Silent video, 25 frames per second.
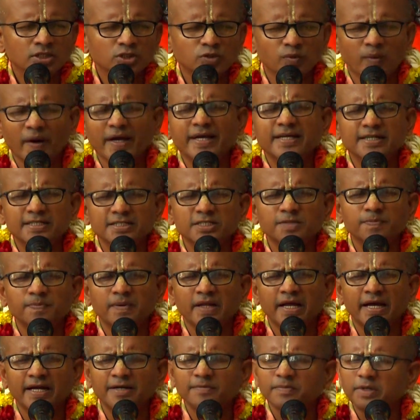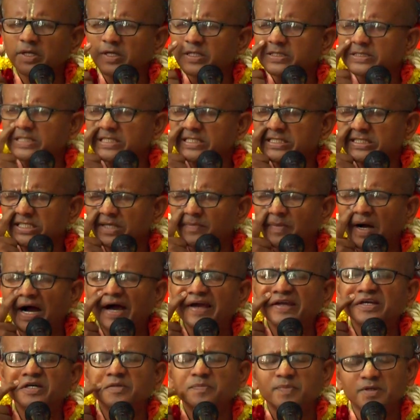So why it is planned? Because there is some
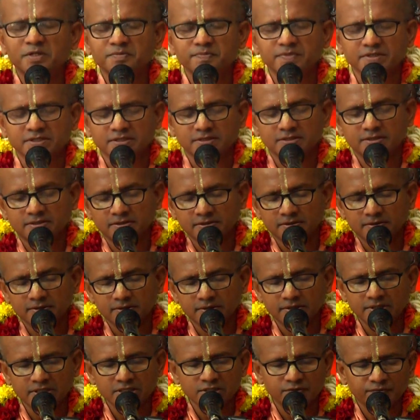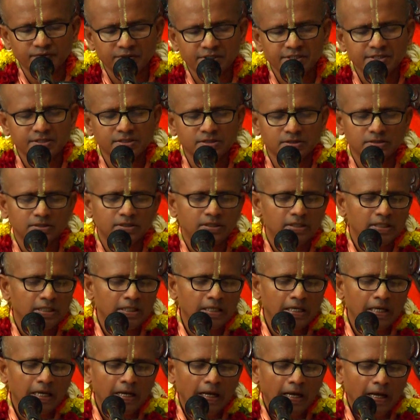higher purpose. In this verse,
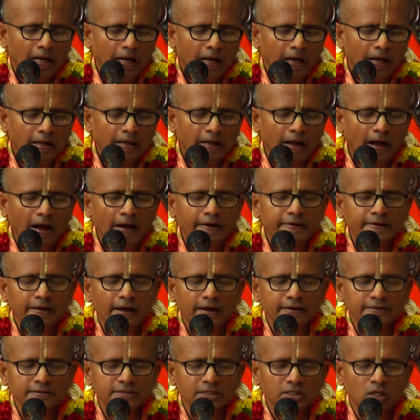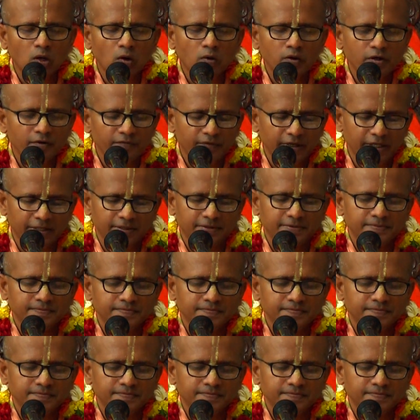Karyartha Gaurave,